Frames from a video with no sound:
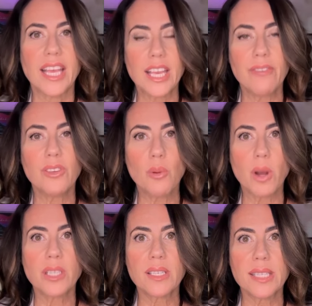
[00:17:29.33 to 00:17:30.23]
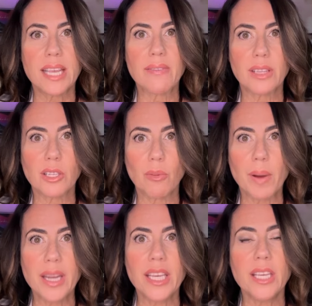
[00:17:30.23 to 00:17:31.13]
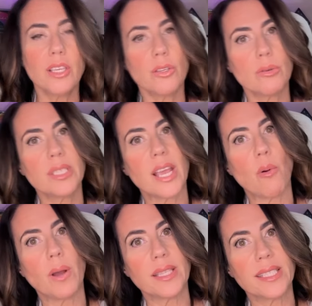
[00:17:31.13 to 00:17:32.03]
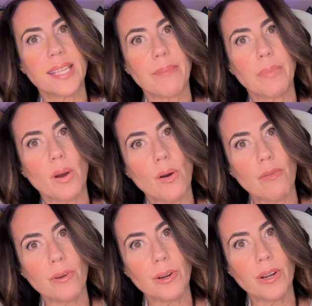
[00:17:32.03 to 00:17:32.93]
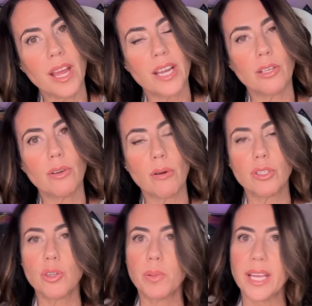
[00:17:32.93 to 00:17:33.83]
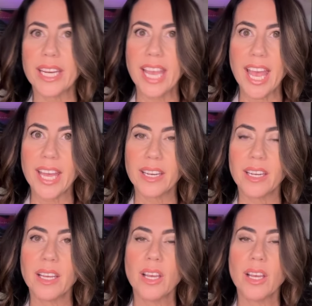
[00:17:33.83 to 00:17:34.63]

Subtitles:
If you want to save a little money, you take one step over and you go to Plan N,